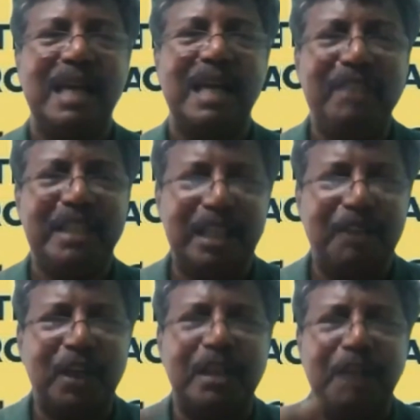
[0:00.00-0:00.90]
having
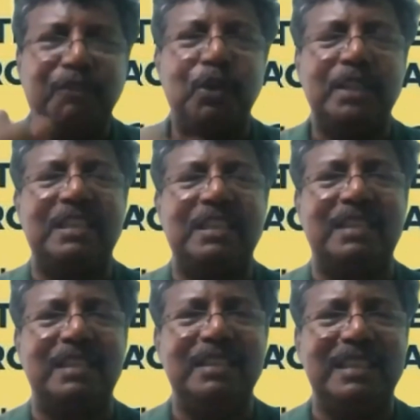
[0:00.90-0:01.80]
that forgetfulness
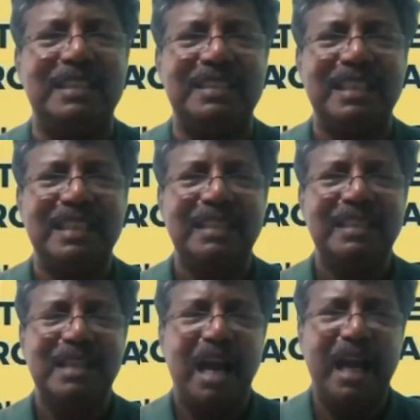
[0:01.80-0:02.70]
as a disease
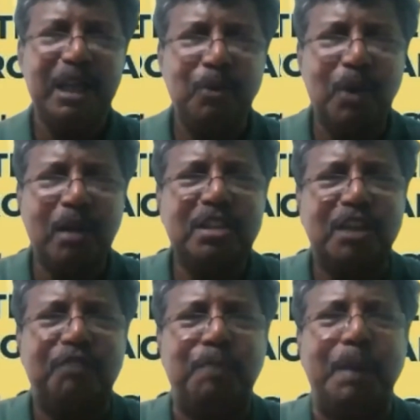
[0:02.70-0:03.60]
i have lot
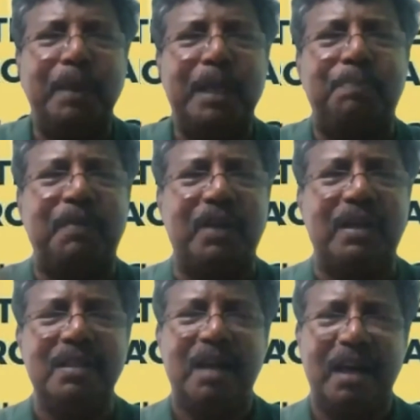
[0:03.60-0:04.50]
of memory power
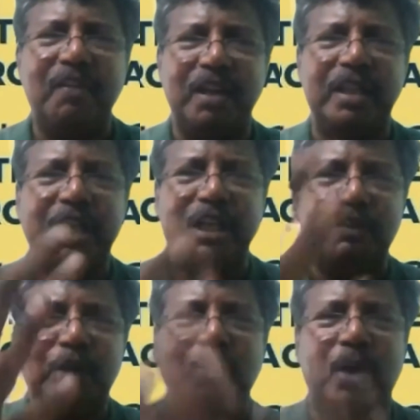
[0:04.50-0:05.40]
i have already
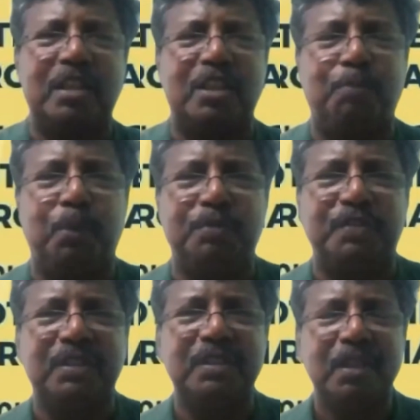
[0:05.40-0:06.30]
given you lot of
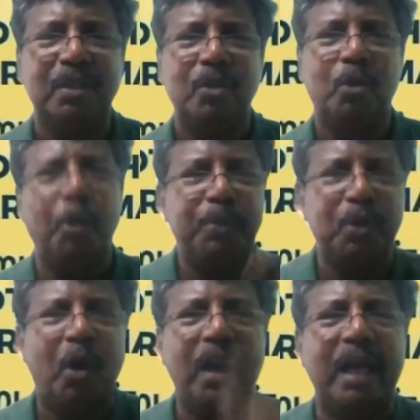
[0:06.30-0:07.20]
proofs hope
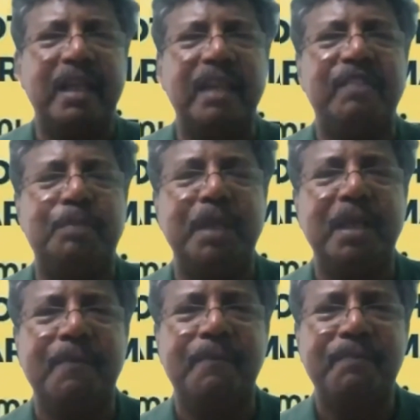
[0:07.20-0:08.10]
you all agree with me